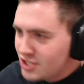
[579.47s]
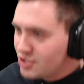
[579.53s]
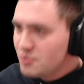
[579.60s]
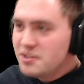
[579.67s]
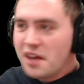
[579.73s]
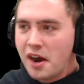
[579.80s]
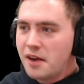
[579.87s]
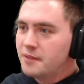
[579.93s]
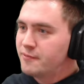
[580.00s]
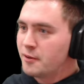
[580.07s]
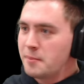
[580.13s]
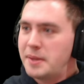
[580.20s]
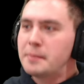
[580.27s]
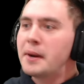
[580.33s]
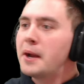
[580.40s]
young for
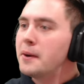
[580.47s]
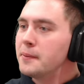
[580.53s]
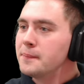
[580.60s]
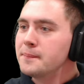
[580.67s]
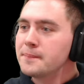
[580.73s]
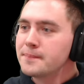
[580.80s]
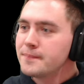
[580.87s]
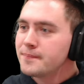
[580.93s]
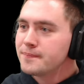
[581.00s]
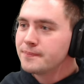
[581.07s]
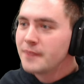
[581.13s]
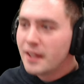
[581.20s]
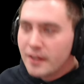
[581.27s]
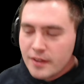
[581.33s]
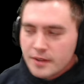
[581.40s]
me, bro.
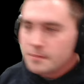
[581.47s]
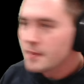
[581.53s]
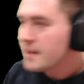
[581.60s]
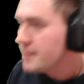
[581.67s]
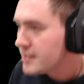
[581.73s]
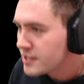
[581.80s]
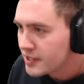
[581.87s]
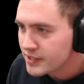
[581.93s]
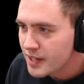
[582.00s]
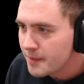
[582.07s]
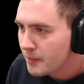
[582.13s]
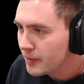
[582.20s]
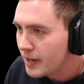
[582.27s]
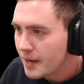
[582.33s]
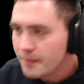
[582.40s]
Maybe it's because I'm,
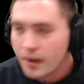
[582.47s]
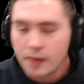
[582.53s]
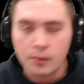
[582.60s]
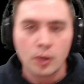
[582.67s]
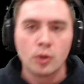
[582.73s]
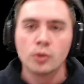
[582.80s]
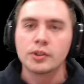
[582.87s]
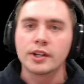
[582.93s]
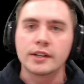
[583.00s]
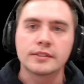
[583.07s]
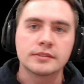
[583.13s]
I'm, I'm older.